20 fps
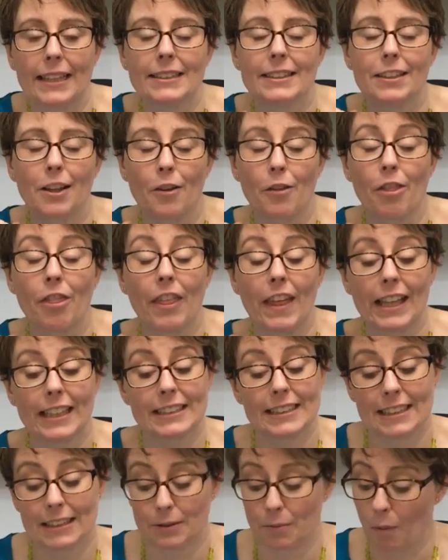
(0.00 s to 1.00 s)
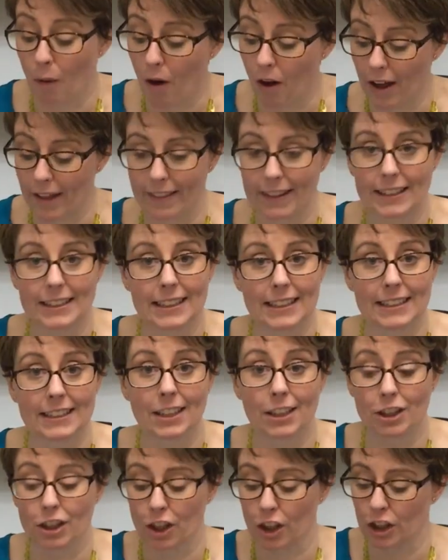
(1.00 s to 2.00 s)
So this is why this is
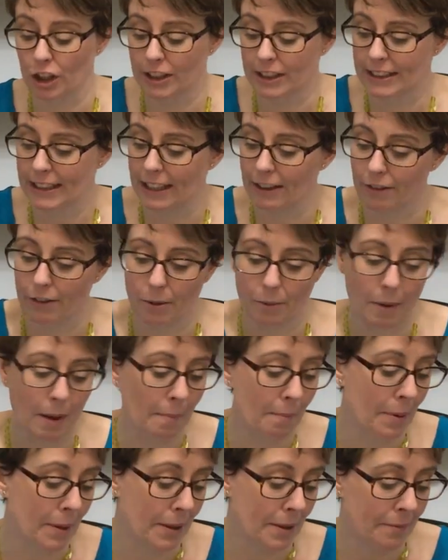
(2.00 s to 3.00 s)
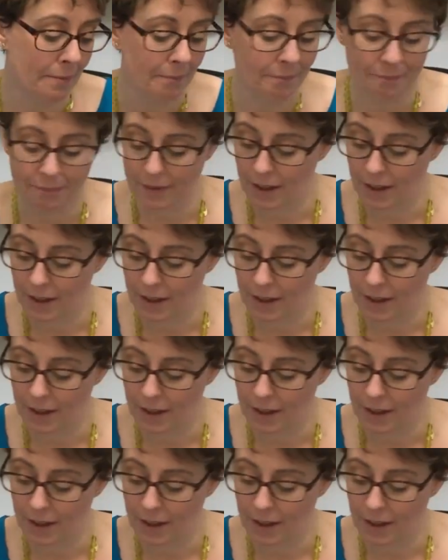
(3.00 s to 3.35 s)
such a good secret weapon.